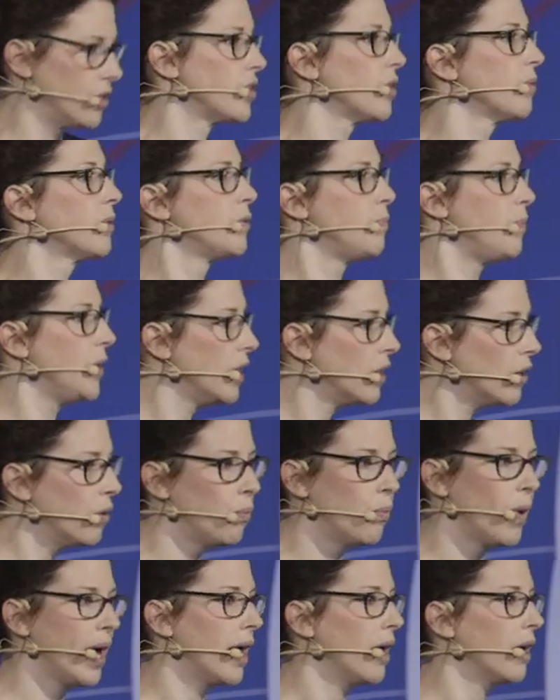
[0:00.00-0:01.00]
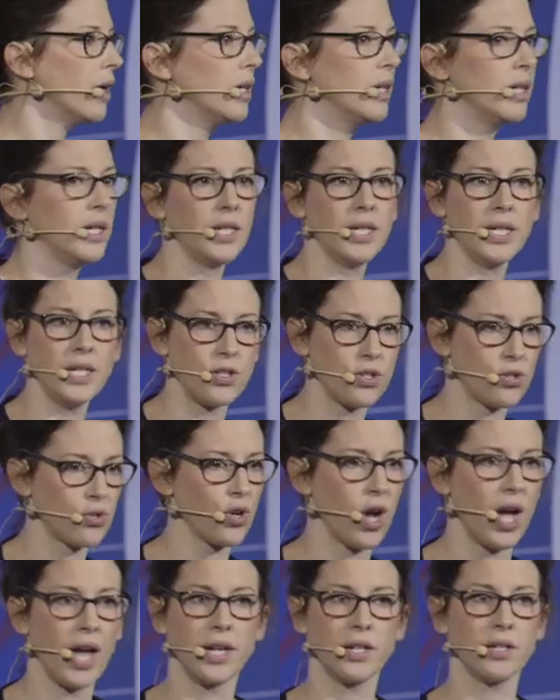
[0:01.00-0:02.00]
so it's being aware it's
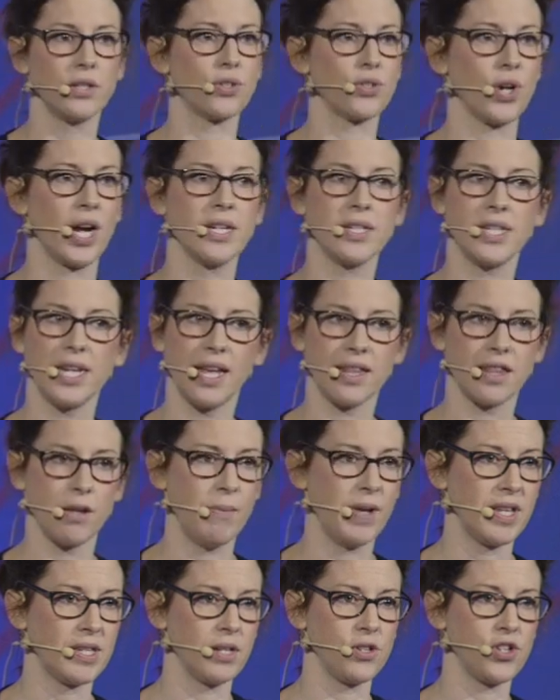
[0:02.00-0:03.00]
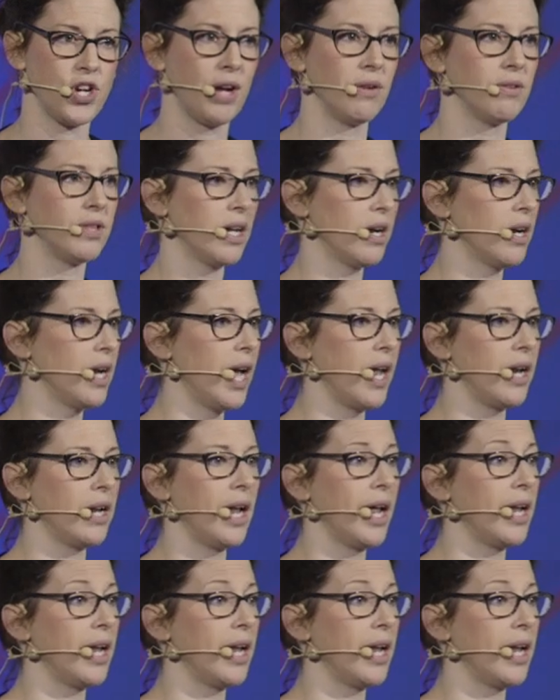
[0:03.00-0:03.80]
trying trying to get the message out there and